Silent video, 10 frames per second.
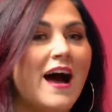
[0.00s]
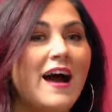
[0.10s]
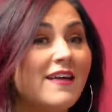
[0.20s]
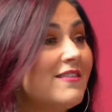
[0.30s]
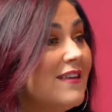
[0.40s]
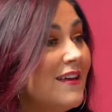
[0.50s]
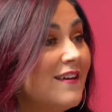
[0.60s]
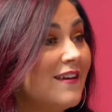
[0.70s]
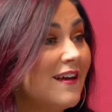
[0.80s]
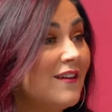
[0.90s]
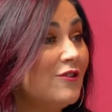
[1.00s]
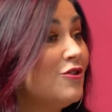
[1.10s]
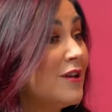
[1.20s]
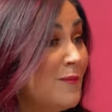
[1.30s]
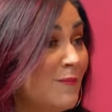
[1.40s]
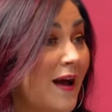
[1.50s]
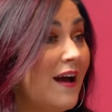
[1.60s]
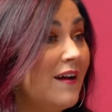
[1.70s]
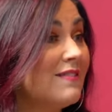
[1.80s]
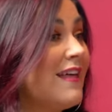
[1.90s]
I think looking
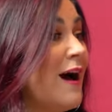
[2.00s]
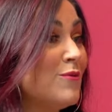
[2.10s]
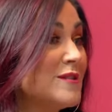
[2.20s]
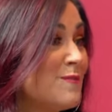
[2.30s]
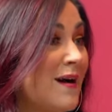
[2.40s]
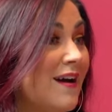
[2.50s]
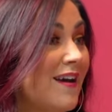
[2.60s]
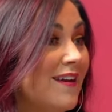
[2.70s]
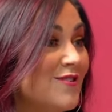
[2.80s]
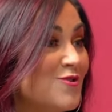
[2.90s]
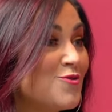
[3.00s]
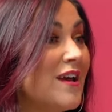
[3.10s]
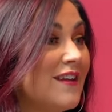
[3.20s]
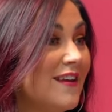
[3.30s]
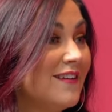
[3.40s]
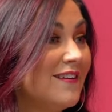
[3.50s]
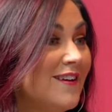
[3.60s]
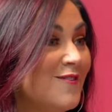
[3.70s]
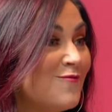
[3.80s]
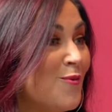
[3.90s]
back, that was my training
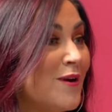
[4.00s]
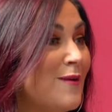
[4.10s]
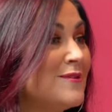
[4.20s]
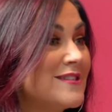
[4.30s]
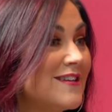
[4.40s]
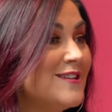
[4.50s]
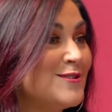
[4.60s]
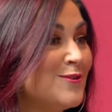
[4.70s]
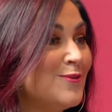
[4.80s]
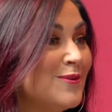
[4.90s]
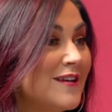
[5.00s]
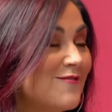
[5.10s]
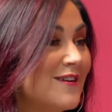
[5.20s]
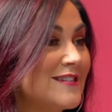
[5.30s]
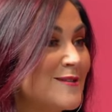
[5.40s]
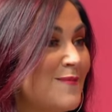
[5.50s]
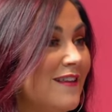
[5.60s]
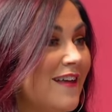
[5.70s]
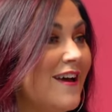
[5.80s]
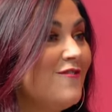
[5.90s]
for what I was going to do in the rest of my
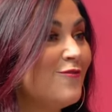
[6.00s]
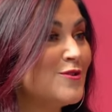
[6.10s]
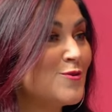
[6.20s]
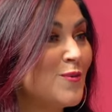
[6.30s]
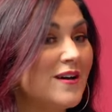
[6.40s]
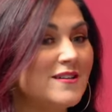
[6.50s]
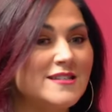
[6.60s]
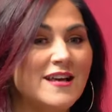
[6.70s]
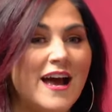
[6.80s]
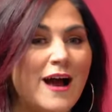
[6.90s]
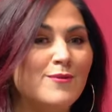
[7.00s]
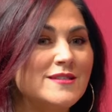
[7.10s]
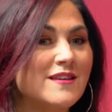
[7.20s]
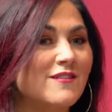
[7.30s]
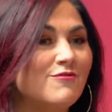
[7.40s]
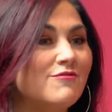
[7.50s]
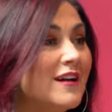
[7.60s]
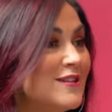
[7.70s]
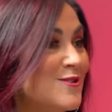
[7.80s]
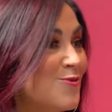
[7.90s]
life, which was I was going to
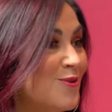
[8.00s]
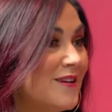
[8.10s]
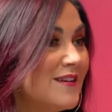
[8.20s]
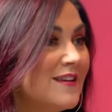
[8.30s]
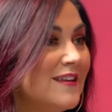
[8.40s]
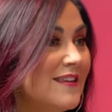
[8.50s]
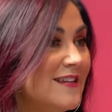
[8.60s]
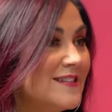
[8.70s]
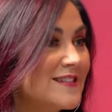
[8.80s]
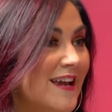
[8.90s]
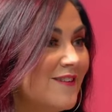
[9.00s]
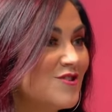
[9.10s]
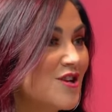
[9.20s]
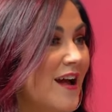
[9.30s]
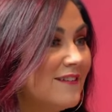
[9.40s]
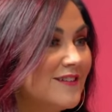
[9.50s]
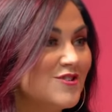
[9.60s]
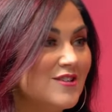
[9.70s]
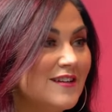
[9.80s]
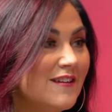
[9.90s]
run toward these kind of
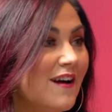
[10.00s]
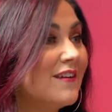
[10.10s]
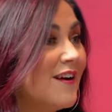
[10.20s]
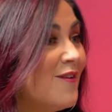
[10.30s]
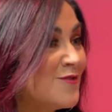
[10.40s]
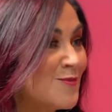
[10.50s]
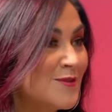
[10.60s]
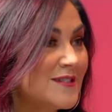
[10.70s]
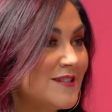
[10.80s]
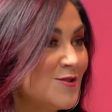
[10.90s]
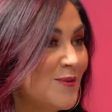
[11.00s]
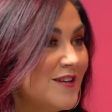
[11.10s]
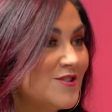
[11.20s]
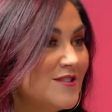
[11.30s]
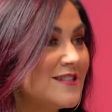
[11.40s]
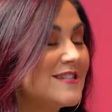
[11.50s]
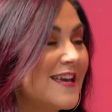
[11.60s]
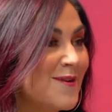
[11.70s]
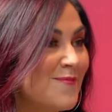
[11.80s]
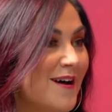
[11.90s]
challenging, uncomfortable situations and take them